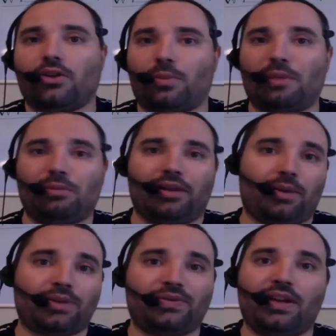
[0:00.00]
You know people like to
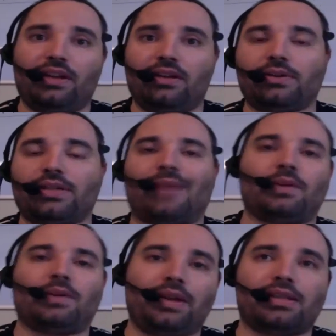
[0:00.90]
watch videos after
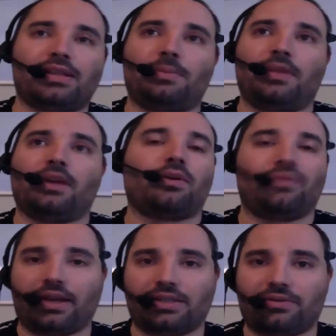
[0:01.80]
they read something or
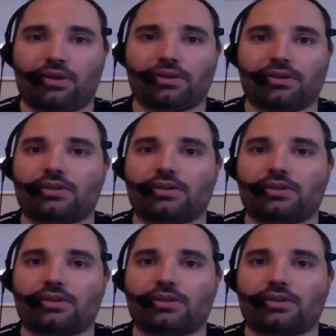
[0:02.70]
vice versa.